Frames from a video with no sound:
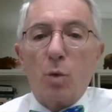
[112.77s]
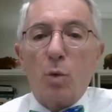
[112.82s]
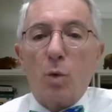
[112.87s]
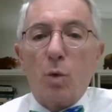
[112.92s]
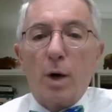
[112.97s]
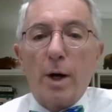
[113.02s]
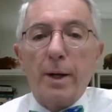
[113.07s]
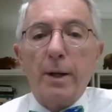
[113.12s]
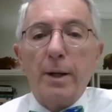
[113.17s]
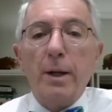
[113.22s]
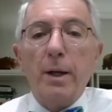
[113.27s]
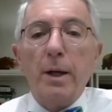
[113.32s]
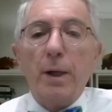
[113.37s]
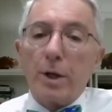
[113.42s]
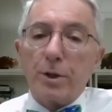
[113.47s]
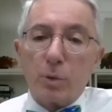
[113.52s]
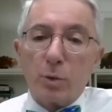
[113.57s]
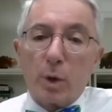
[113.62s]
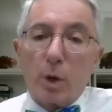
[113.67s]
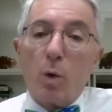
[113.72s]
1
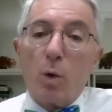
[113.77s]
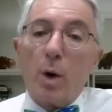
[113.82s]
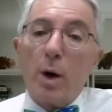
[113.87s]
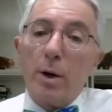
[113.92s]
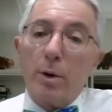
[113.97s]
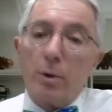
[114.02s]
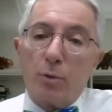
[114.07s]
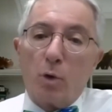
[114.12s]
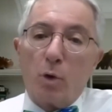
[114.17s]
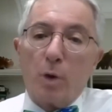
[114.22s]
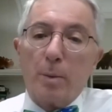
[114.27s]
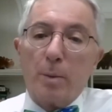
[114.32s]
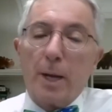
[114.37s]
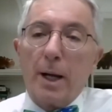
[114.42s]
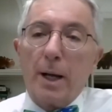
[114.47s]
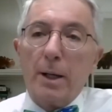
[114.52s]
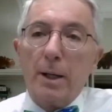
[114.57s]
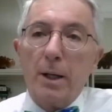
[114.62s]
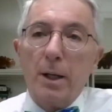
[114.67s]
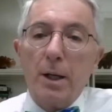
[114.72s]
as a required
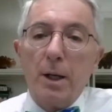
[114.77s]
format